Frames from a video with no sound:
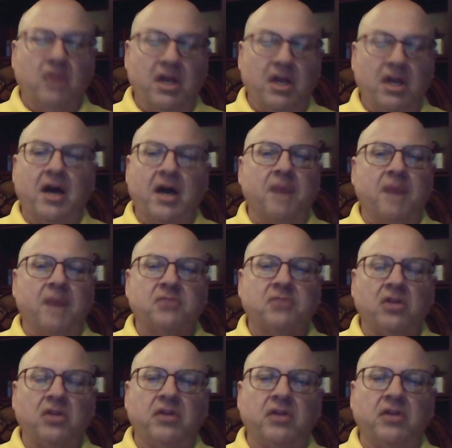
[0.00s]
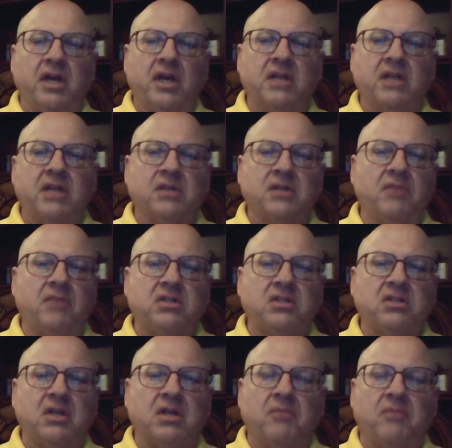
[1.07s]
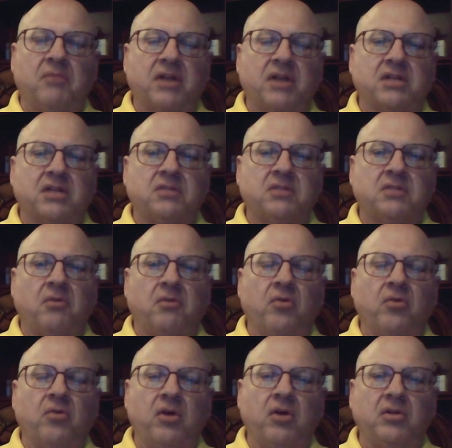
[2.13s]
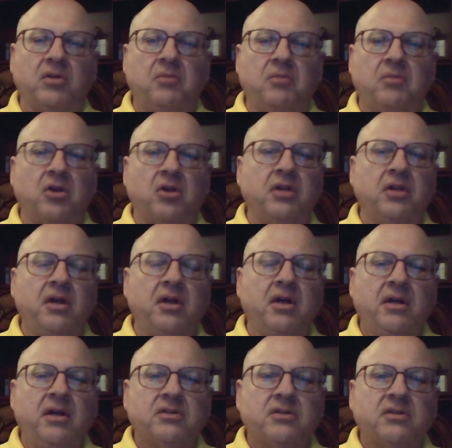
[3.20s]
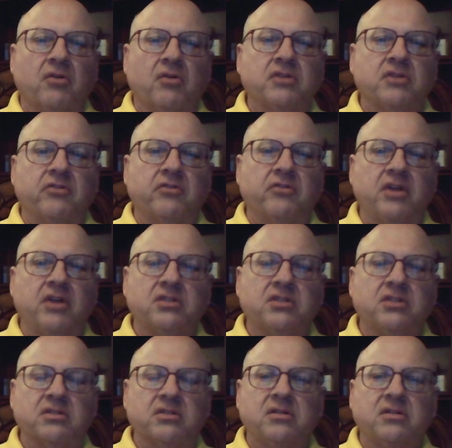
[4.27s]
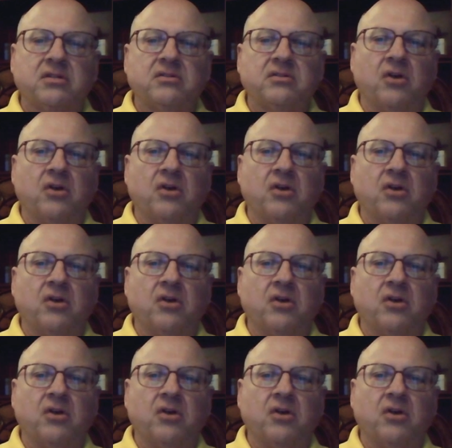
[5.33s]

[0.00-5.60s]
Absolutely. And as I mentioned at Brass Expo, we only build to reservations. So,